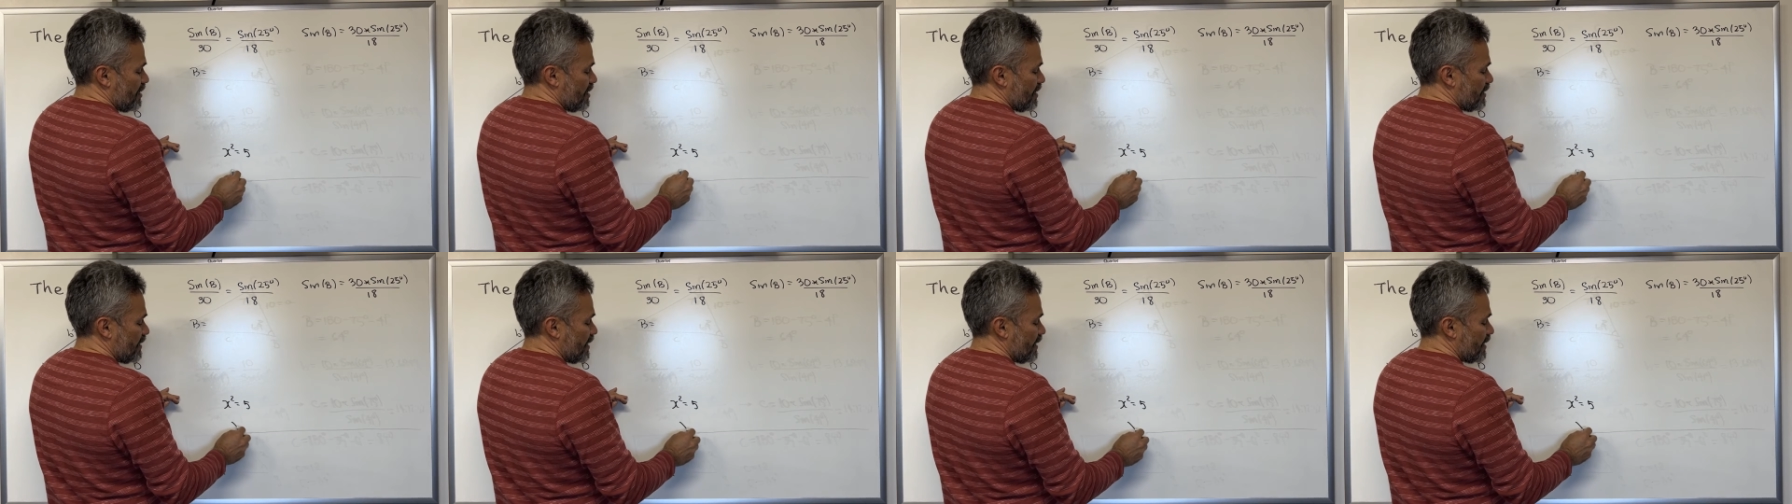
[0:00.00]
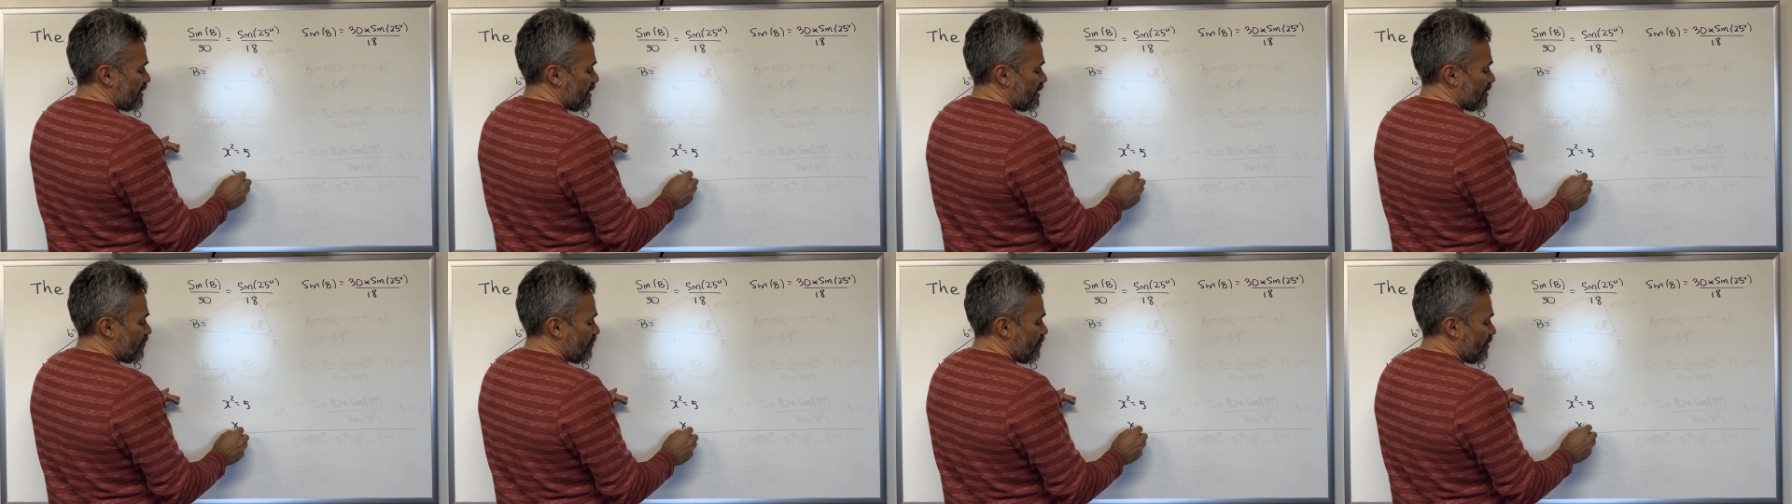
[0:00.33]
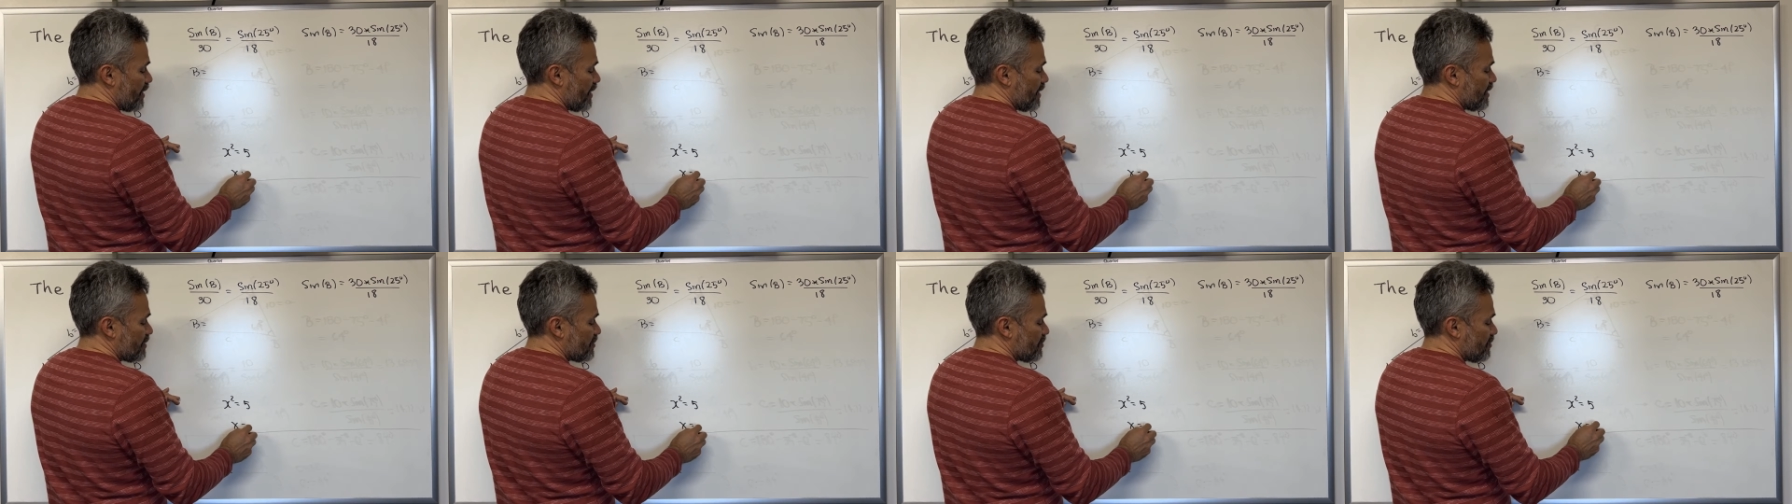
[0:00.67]
The
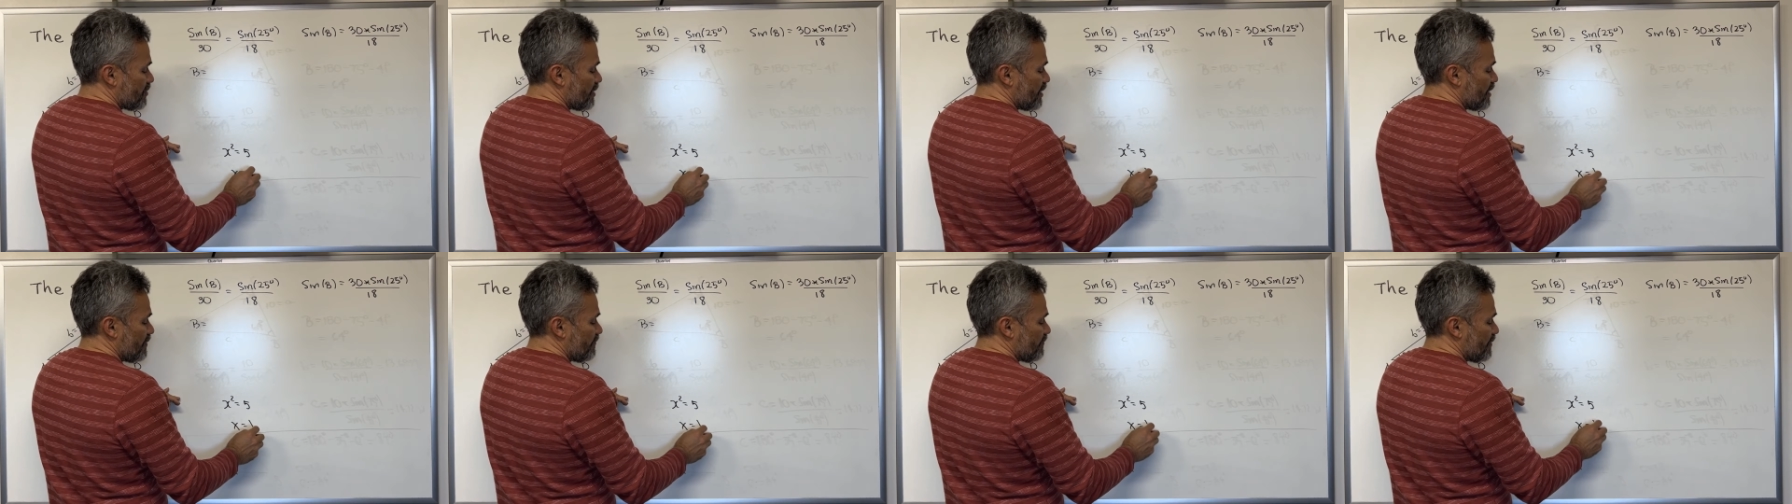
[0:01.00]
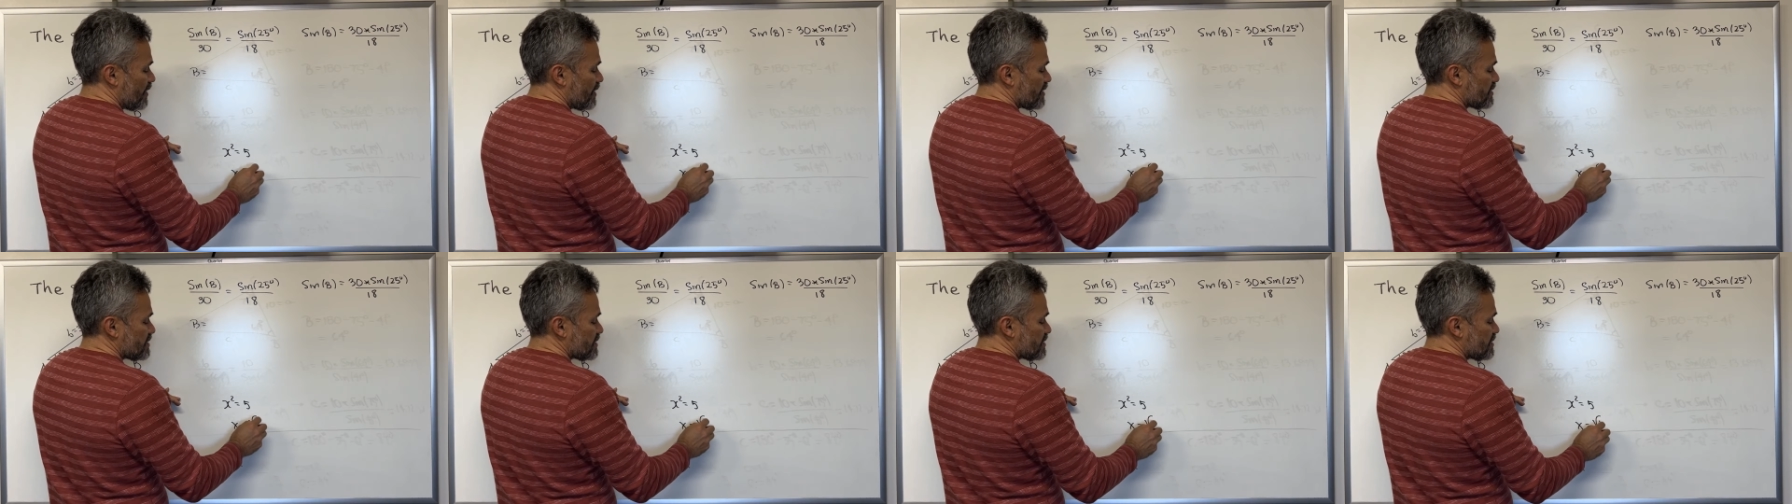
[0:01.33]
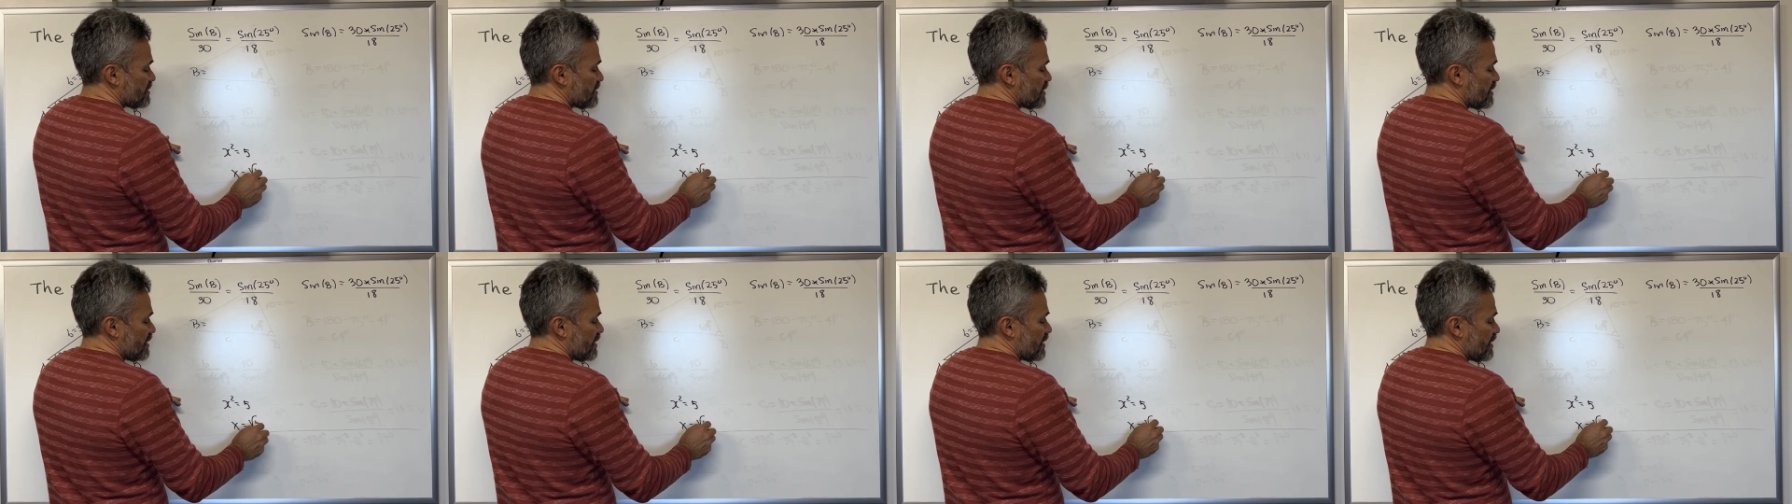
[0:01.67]
calculator gives us
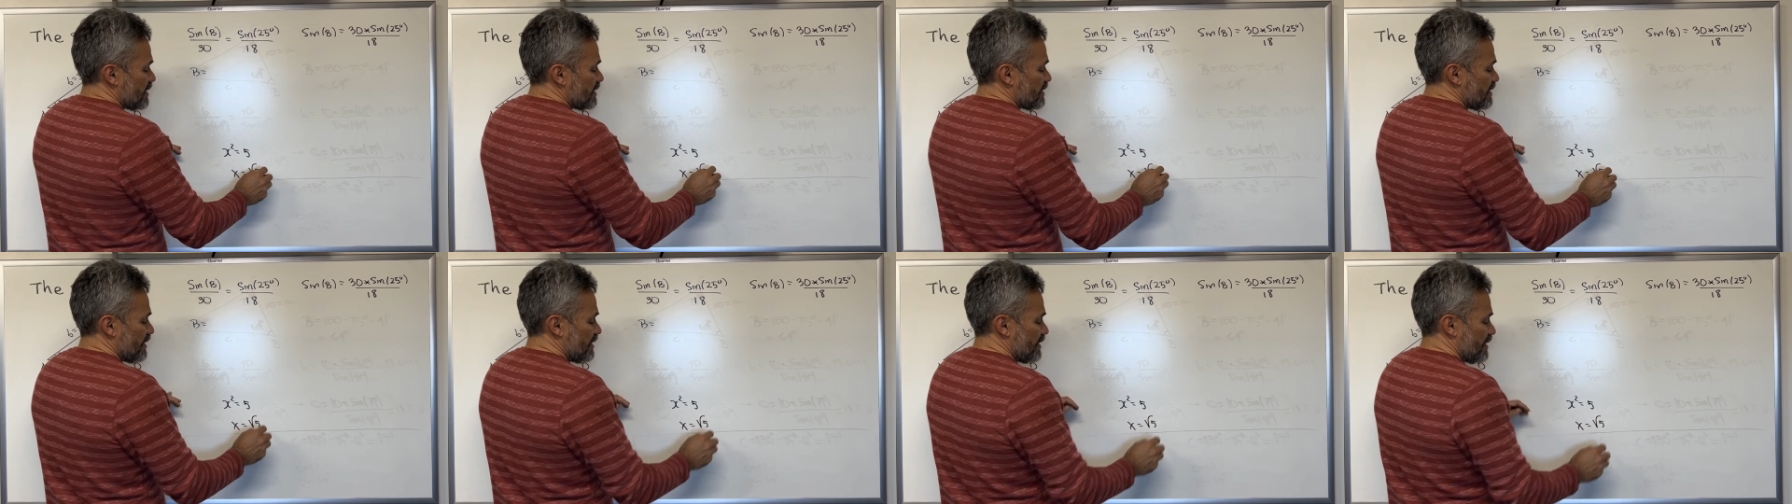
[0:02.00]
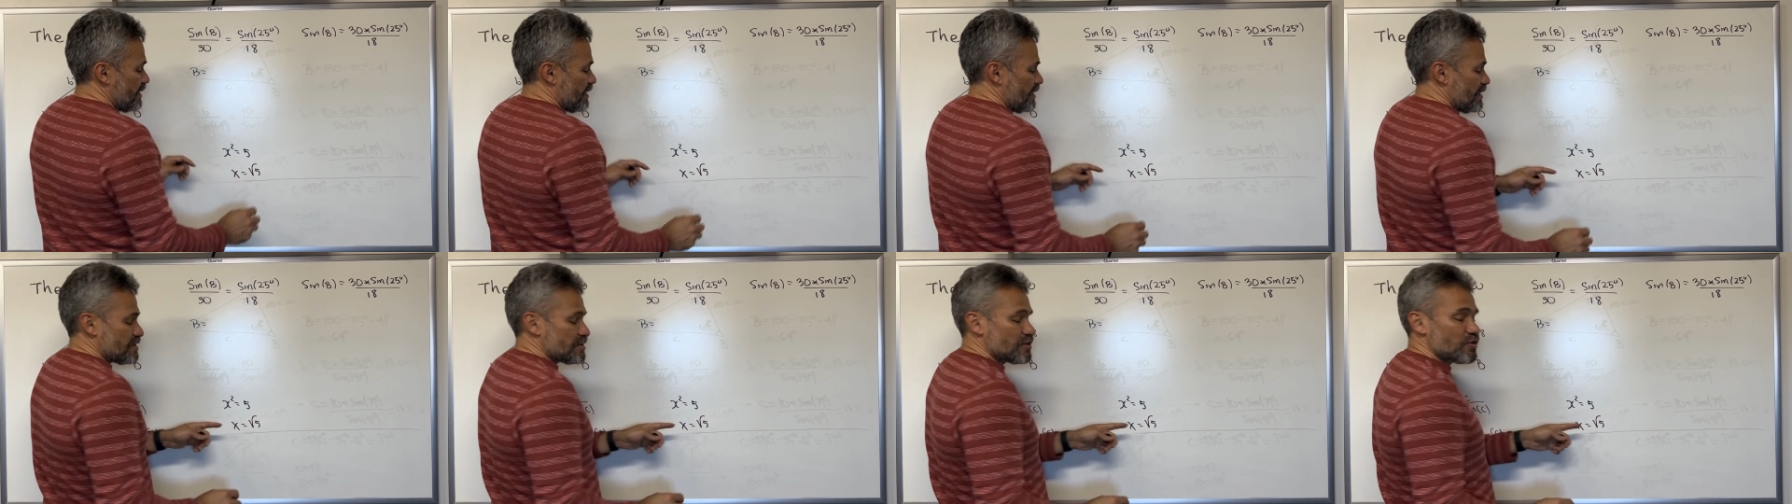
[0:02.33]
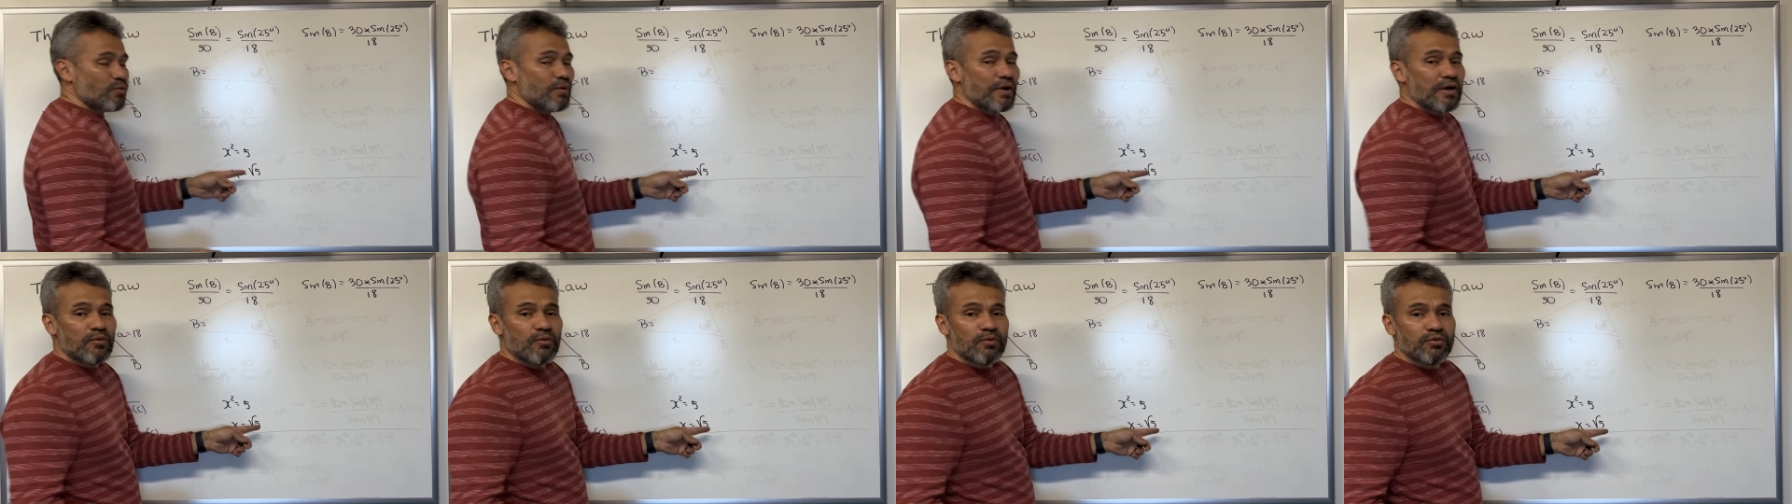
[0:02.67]
the
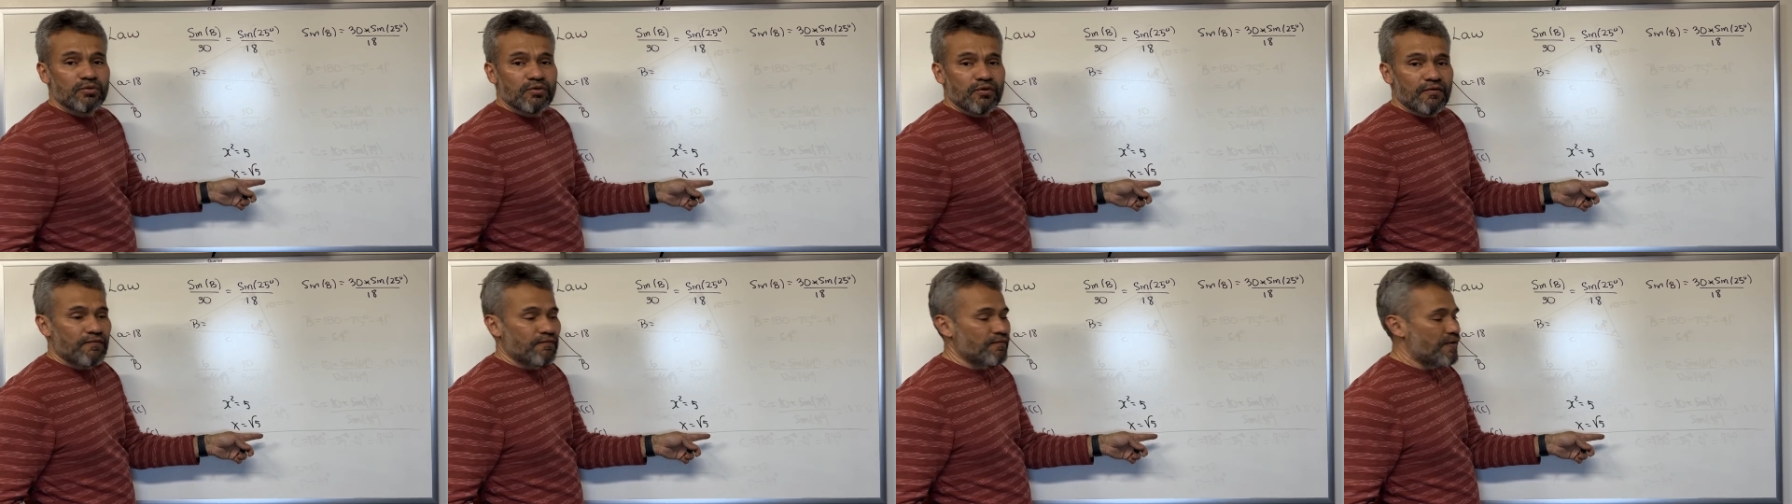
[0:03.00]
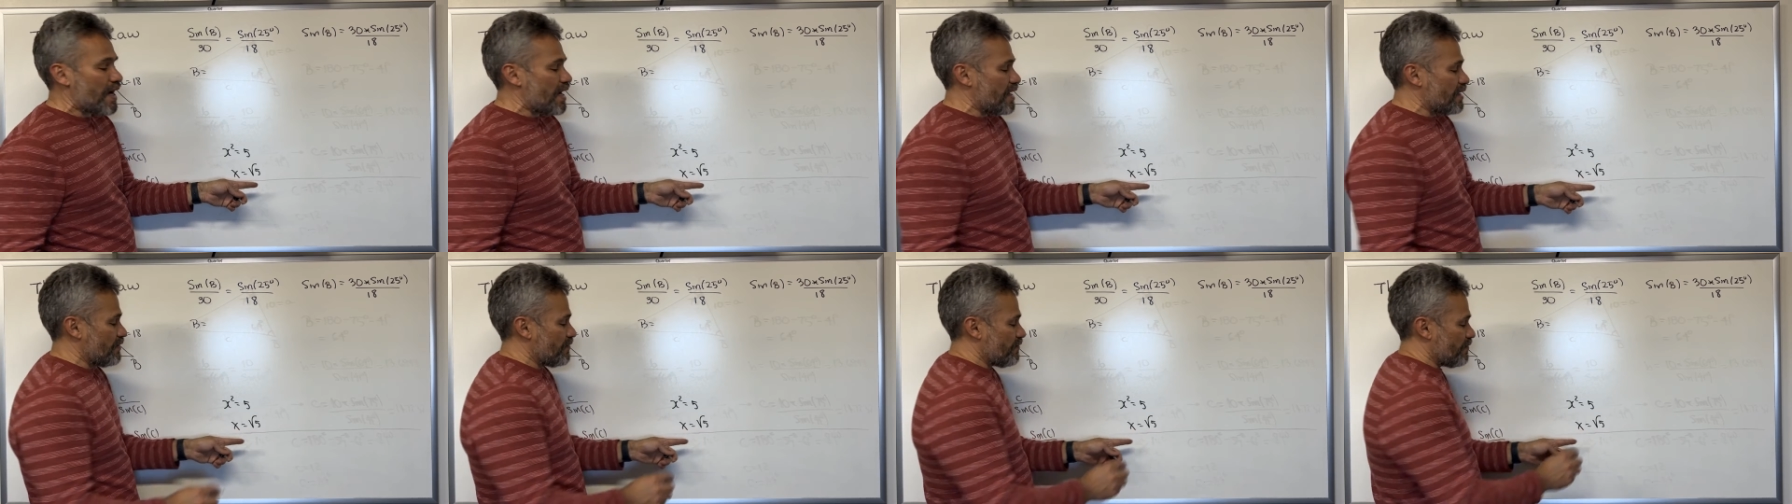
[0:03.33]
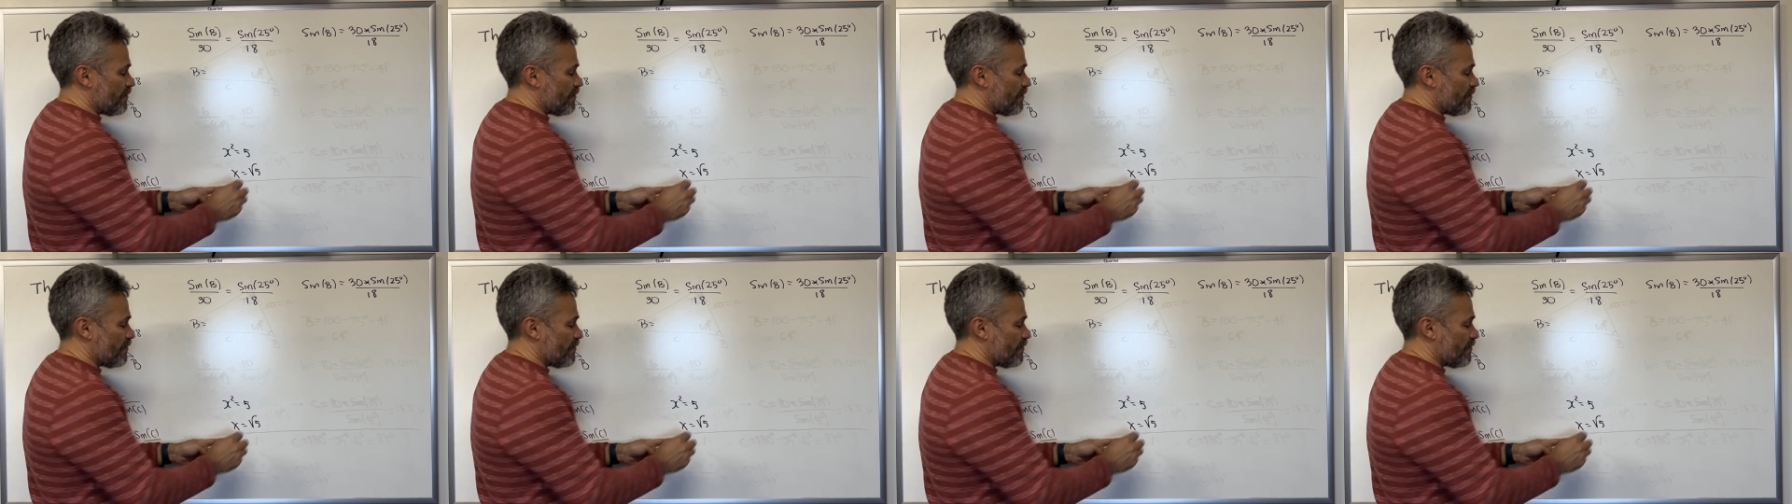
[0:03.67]
square root of 5.